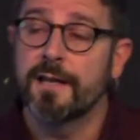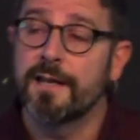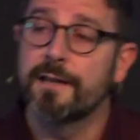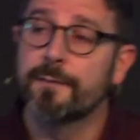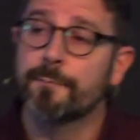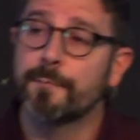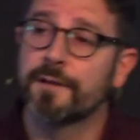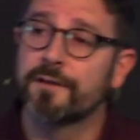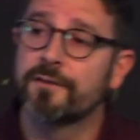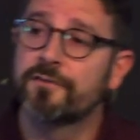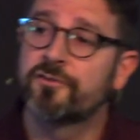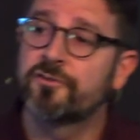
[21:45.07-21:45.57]

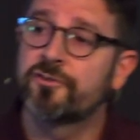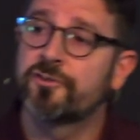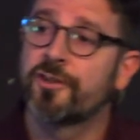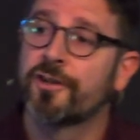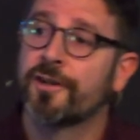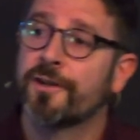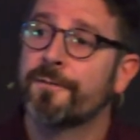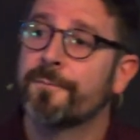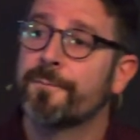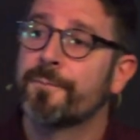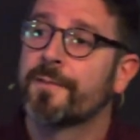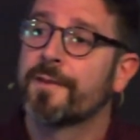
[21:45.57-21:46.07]
imaged
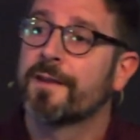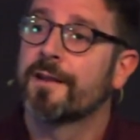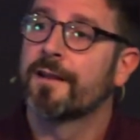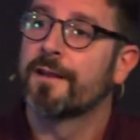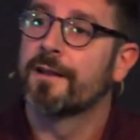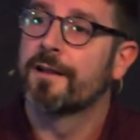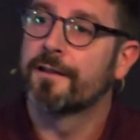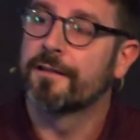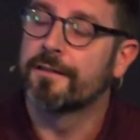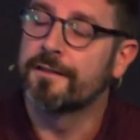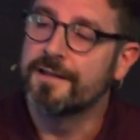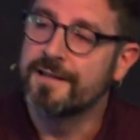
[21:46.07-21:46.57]

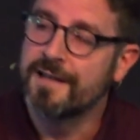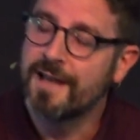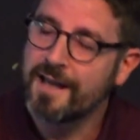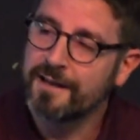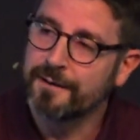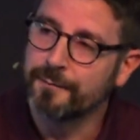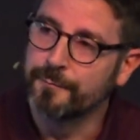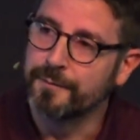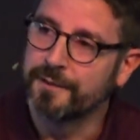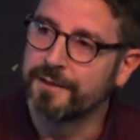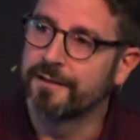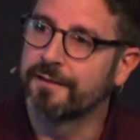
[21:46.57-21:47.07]
the
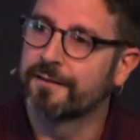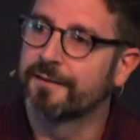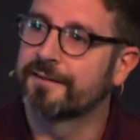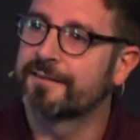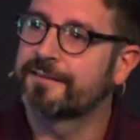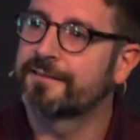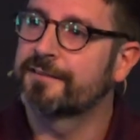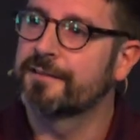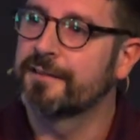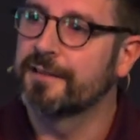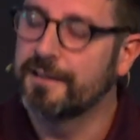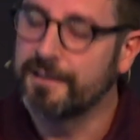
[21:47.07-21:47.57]
enemy, the
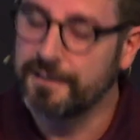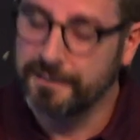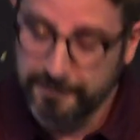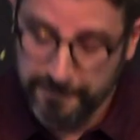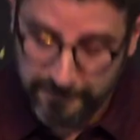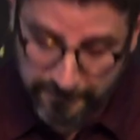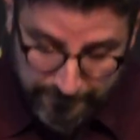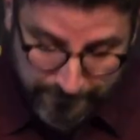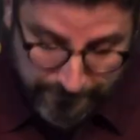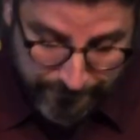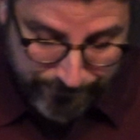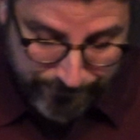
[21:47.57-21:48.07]
seed